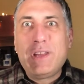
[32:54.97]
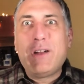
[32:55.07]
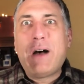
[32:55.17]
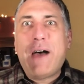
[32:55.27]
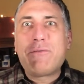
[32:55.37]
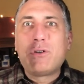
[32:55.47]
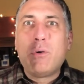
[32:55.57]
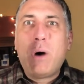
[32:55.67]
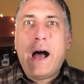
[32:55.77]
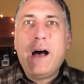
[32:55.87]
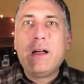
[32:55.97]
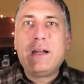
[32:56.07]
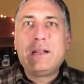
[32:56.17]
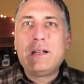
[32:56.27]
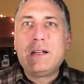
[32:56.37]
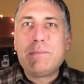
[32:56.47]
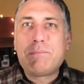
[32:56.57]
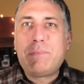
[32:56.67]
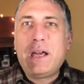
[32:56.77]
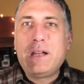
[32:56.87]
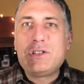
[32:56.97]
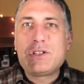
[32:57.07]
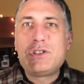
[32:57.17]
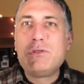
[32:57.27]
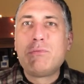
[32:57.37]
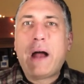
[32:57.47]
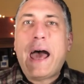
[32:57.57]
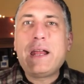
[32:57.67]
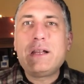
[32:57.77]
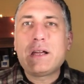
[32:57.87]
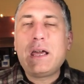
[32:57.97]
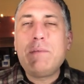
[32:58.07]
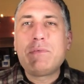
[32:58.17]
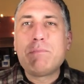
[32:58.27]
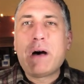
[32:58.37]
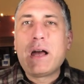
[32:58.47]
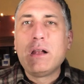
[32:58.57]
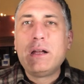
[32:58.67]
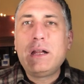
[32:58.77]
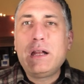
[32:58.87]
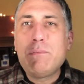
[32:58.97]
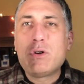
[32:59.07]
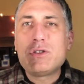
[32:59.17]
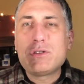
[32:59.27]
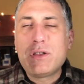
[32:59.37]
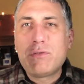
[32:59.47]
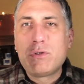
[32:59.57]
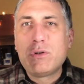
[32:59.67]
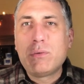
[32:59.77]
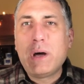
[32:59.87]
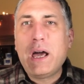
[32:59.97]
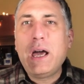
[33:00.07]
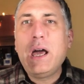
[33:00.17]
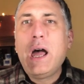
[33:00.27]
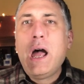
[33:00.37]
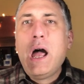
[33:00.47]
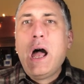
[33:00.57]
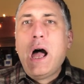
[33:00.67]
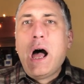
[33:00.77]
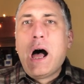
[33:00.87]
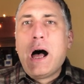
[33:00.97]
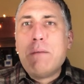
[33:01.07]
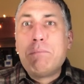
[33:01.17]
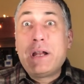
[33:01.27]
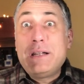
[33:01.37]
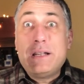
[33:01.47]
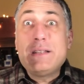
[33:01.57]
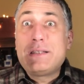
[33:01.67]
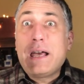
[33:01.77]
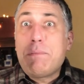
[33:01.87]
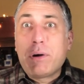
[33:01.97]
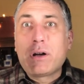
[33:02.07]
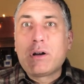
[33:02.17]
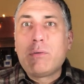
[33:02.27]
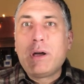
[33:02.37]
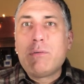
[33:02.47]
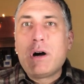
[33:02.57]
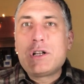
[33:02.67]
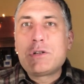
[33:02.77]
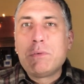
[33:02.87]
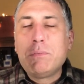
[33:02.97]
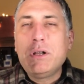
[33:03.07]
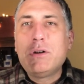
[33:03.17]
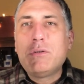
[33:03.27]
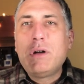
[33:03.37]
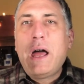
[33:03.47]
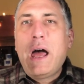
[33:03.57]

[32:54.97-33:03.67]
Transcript: you know, after a while ended up being just too ratty to keep the bottle in anymore, so I threw it away. Uh, but it did say Parker Quink washable blue.